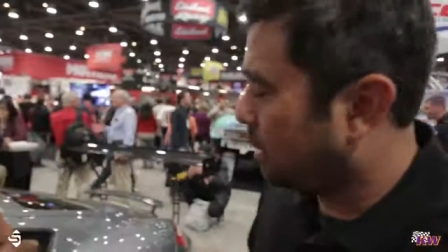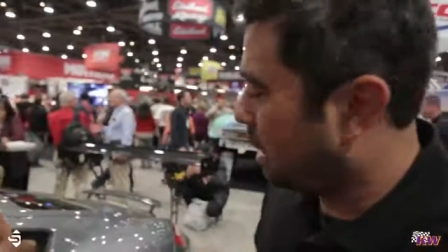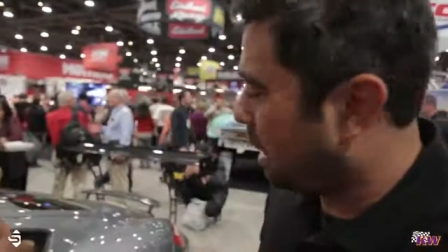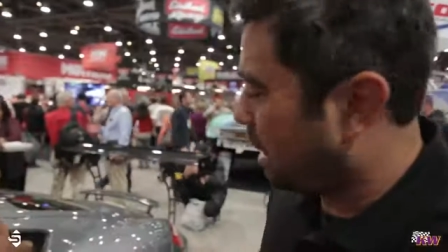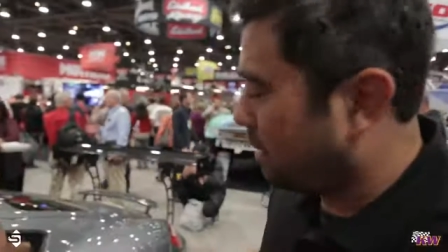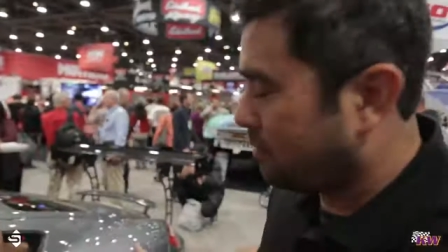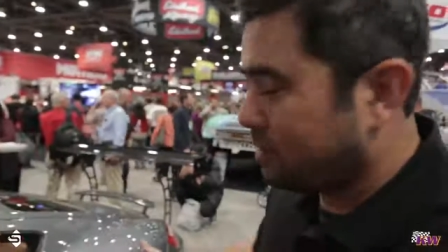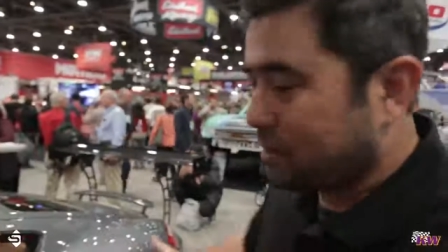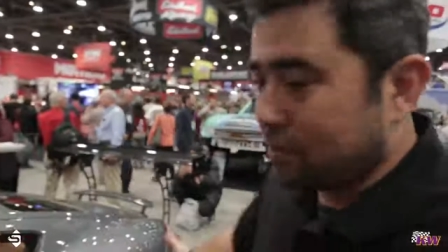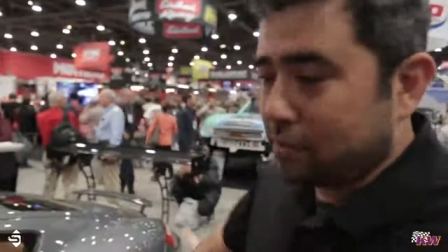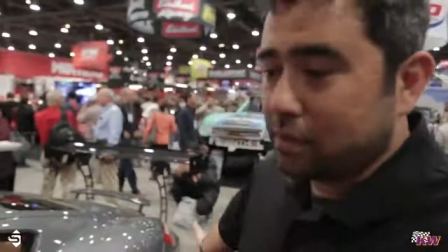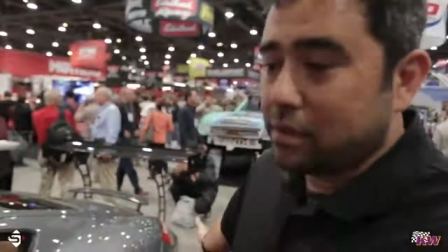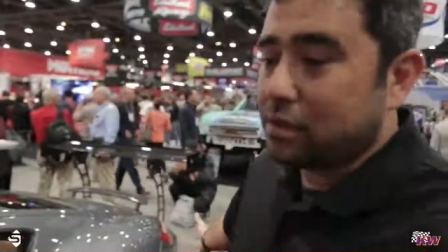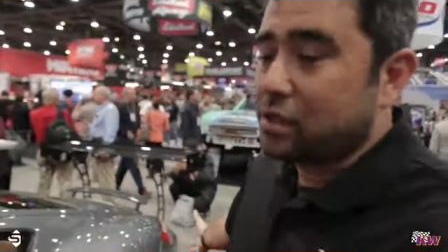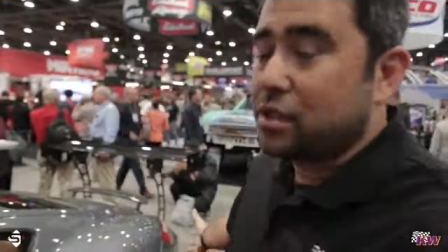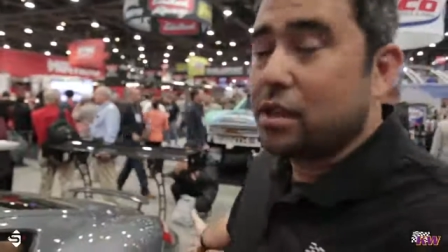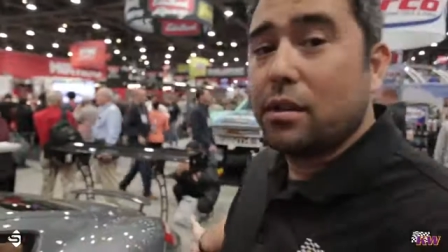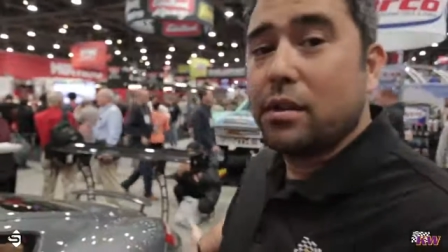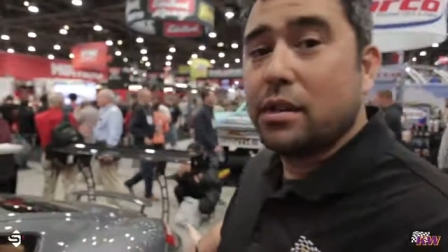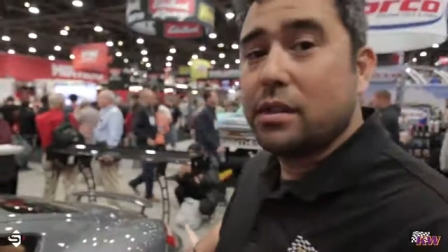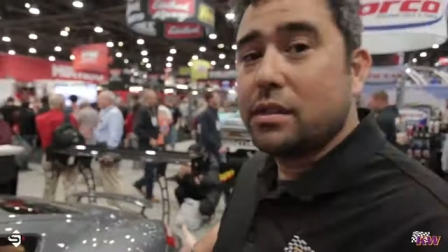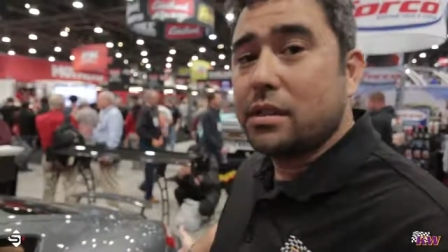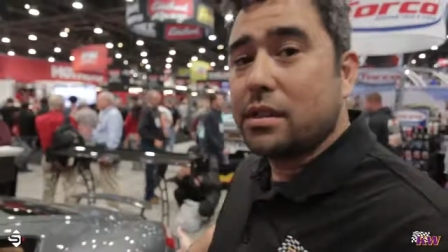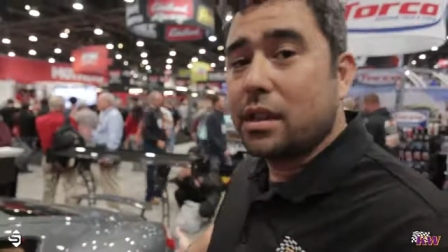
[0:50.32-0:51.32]
We have to
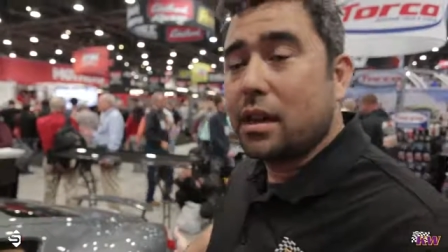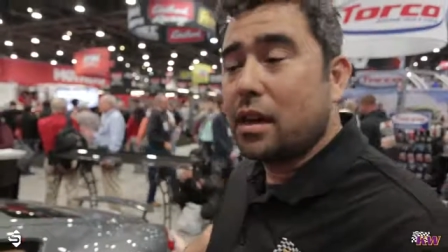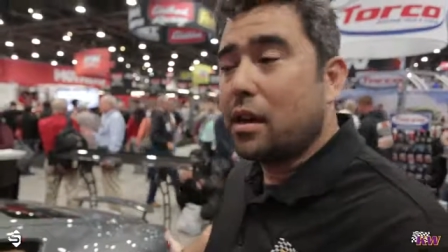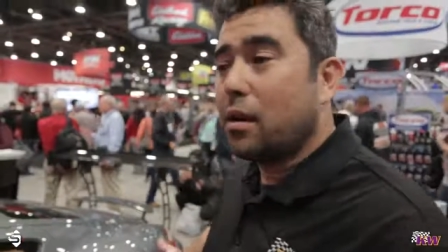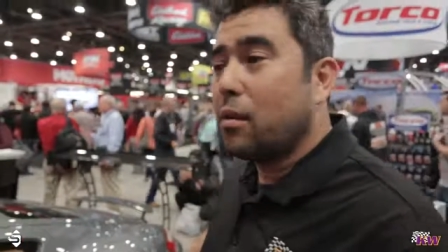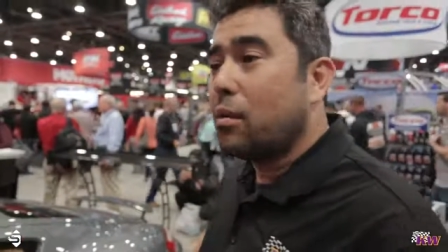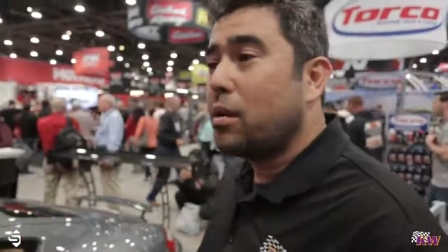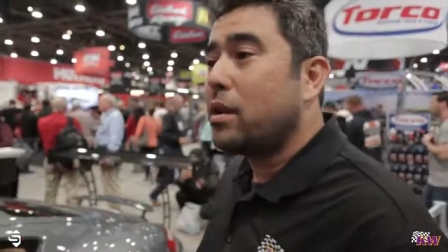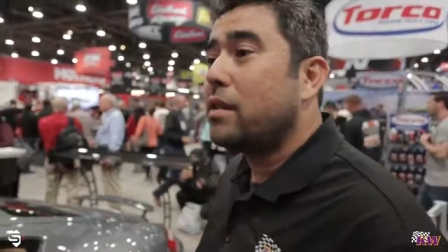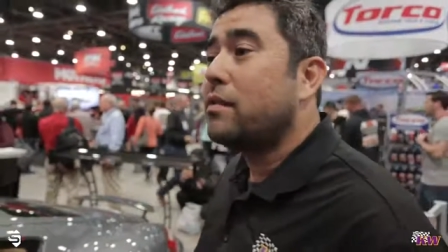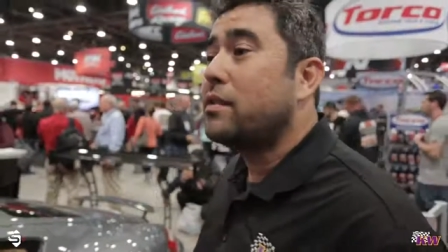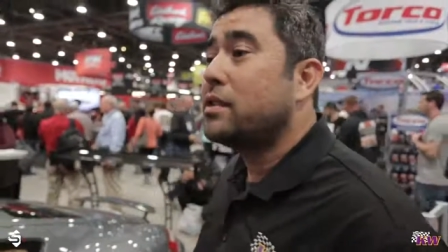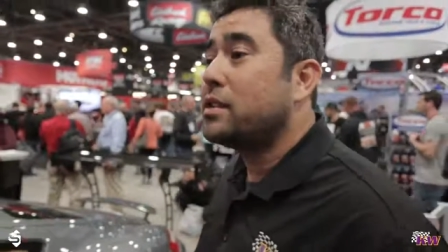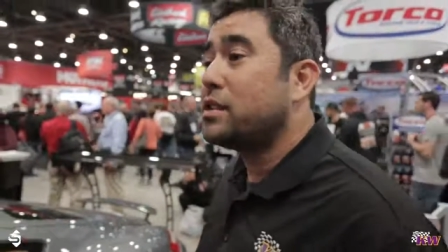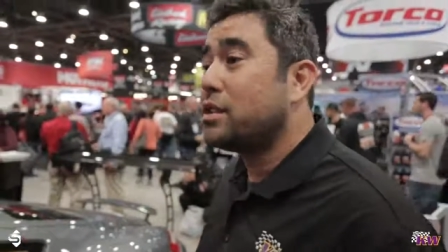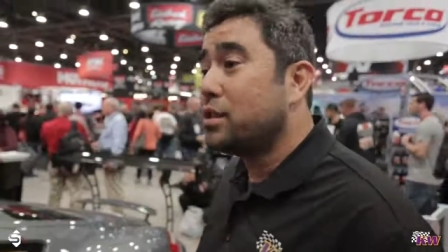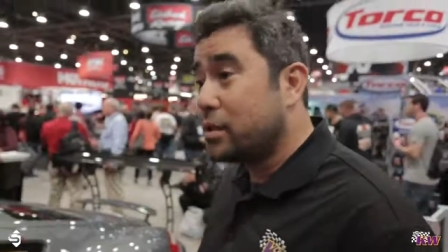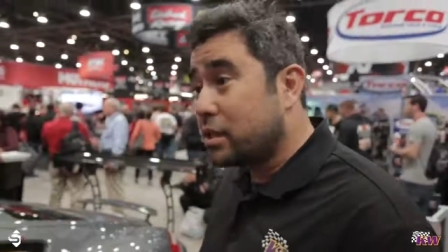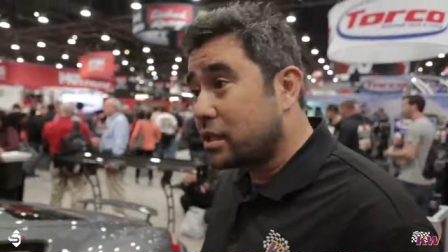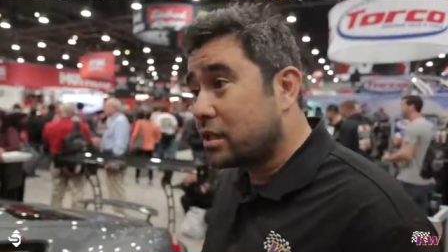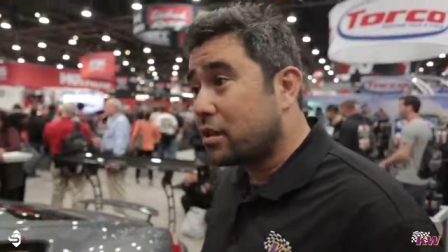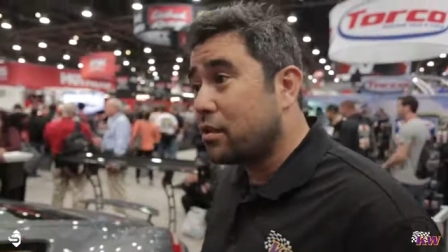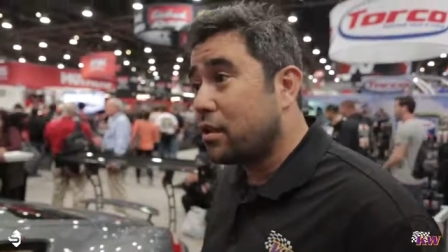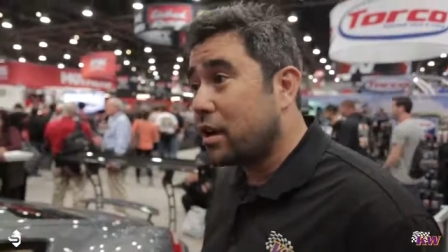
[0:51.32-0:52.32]
show his uh, one of his
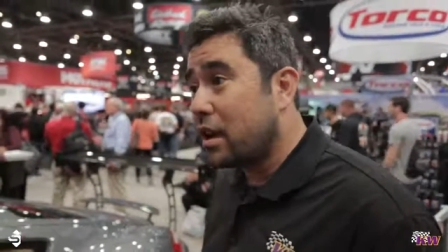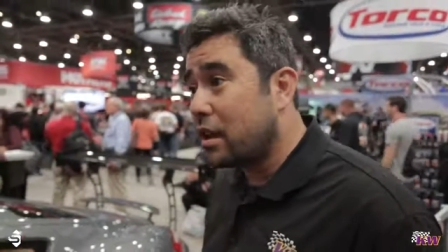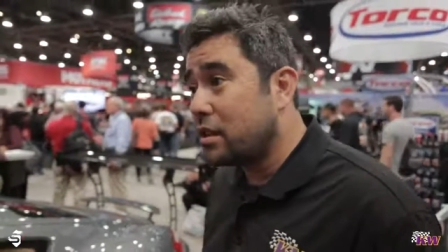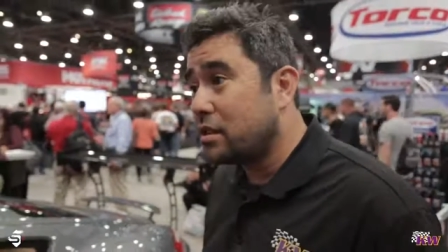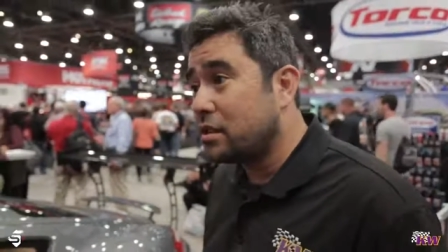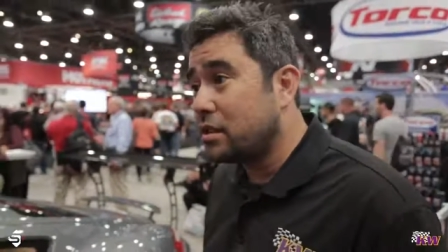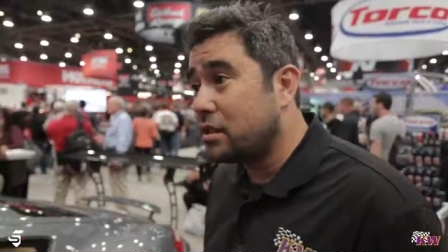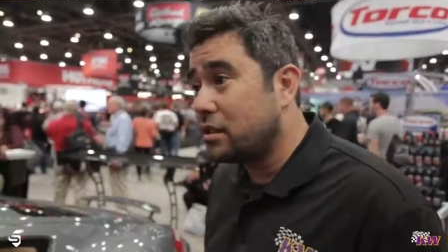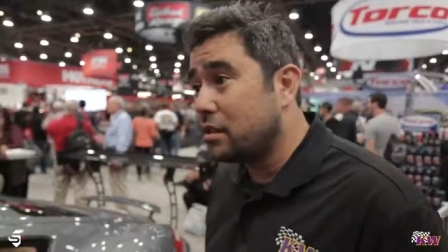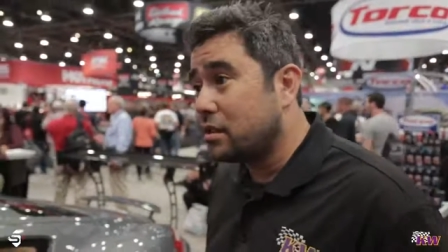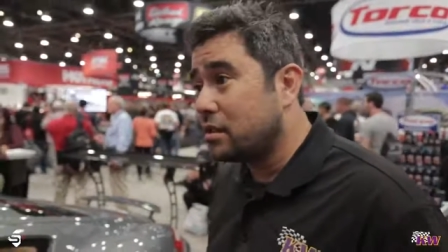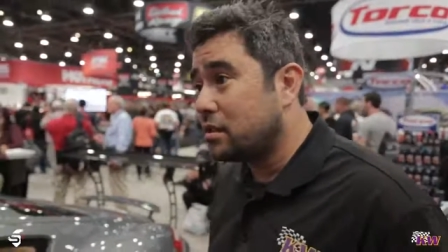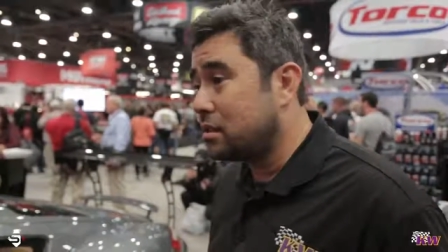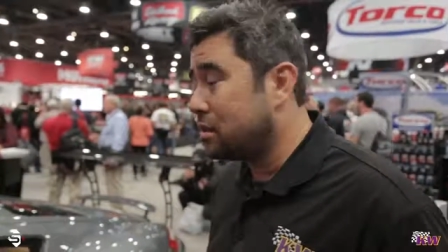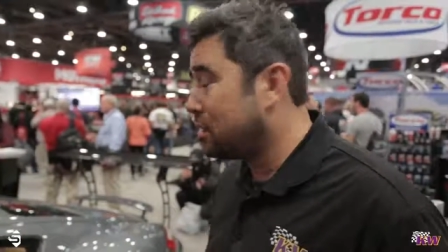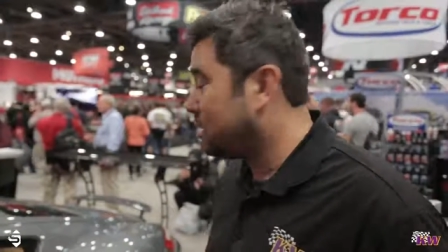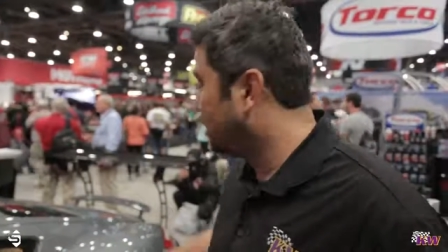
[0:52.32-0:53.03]
newest creations,